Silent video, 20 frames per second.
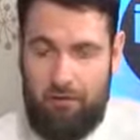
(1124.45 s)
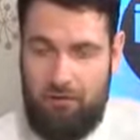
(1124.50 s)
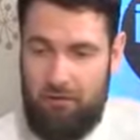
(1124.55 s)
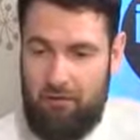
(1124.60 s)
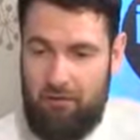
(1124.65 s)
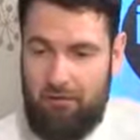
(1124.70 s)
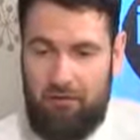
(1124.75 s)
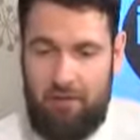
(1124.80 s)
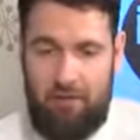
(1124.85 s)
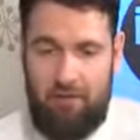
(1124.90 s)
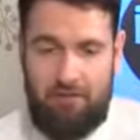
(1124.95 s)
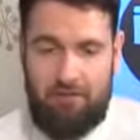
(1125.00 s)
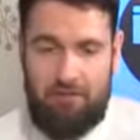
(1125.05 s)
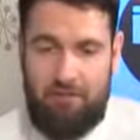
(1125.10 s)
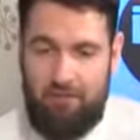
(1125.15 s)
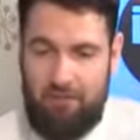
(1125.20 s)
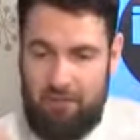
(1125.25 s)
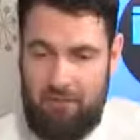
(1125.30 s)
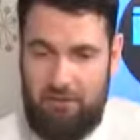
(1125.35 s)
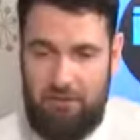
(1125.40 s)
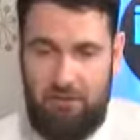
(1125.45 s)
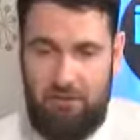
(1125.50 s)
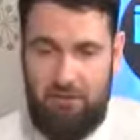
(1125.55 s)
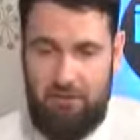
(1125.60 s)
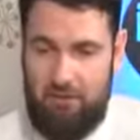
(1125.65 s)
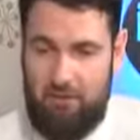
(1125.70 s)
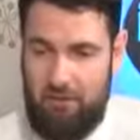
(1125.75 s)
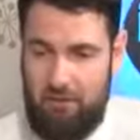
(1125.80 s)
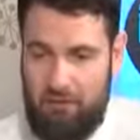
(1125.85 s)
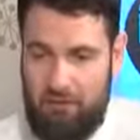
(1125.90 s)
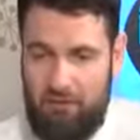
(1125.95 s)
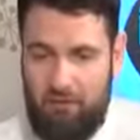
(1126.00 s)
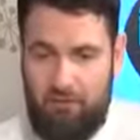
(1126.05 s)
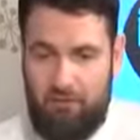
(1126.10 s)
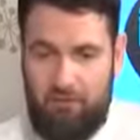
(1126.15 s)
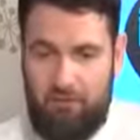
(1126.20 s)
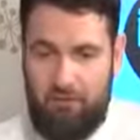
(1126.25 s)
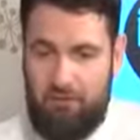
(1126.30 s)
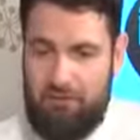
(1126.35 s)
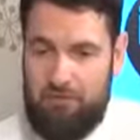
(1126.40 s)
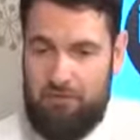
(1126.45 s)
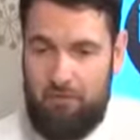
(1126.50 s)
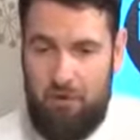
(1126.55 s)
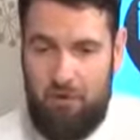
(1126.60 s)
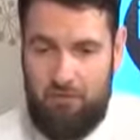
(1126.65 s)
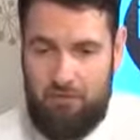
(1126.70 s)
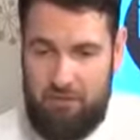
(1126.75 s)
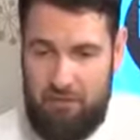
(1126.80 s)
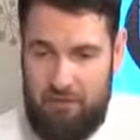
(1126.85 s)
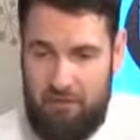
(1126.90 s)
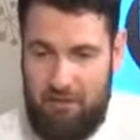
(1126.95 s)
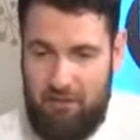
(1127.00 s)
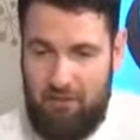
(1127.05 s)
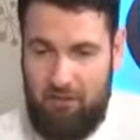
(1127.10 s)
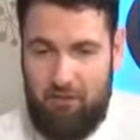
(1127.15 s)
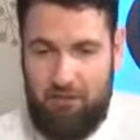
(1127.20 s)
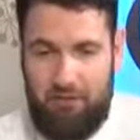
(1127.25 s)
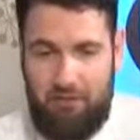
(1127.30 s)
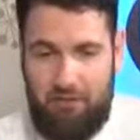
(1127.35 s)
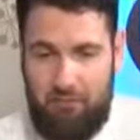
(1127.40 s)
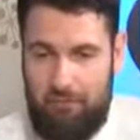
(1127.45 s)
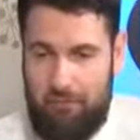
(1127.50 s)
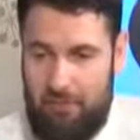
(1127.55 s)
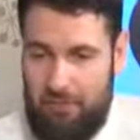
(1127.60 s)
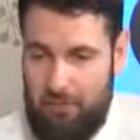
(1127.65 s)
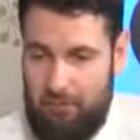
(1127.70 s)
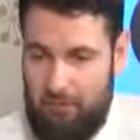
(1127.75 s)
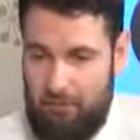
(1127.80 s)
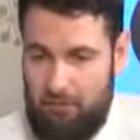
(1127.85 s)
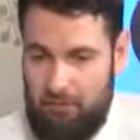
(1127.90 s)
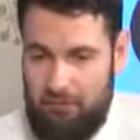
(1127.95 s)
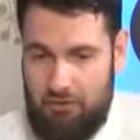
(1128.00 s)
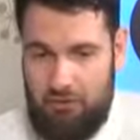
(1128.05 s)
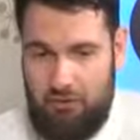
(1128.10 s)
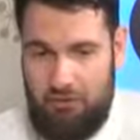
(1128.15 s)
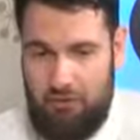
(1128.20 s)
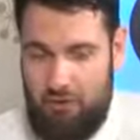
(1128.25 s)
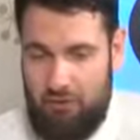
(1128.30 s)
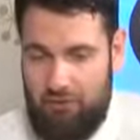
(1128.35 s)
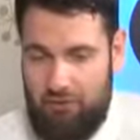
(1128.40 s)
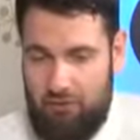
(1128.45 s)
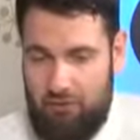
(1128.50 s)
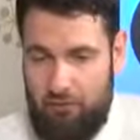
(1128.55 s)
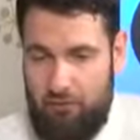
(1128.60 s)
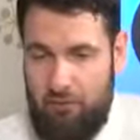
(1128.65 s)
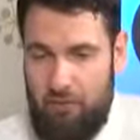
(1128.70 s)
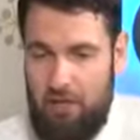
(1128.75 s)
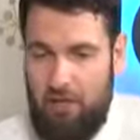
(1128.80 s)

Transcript: eating Thanksgiving dinner, and you're from a small town, and everybody knows you, they love you.